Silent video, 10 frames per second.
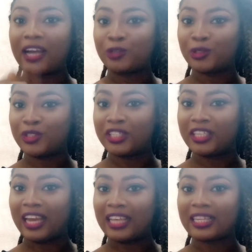I taught you in
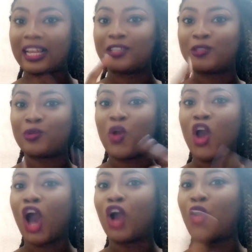the last class, so
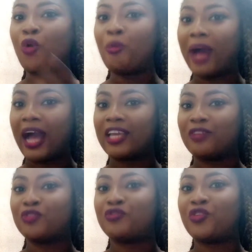go back
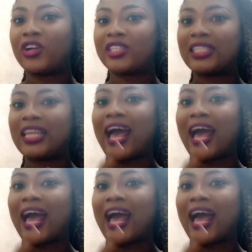if you've forgotten